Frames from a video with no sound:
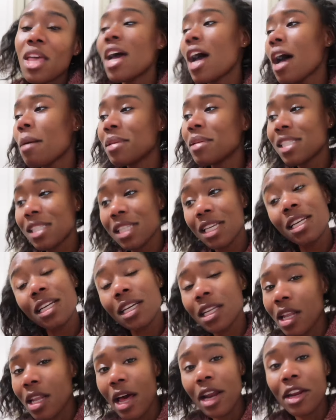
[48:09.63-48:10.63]
I've been seeing
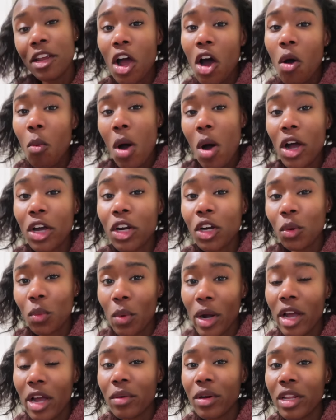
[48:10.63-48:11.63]
a lot of y'all walking
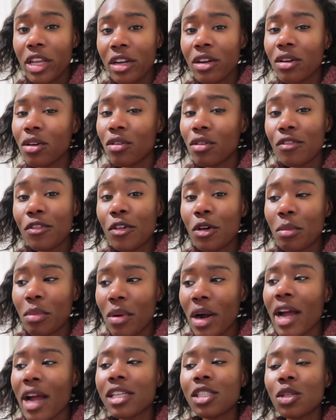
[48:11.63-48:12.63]
around here on Fort
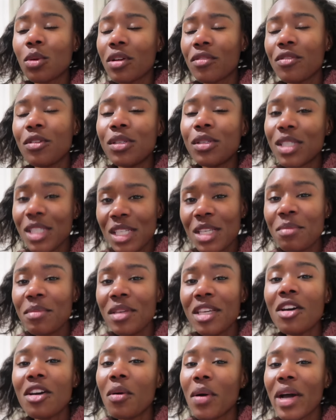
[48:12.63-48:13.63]
Bragg, so if you see
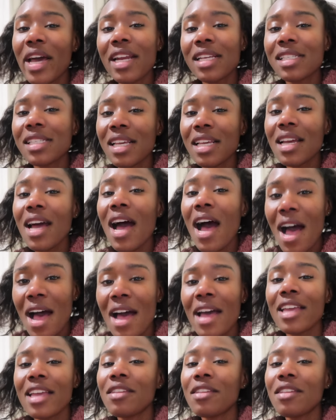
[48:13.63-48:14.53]
me, go ahead and say hi.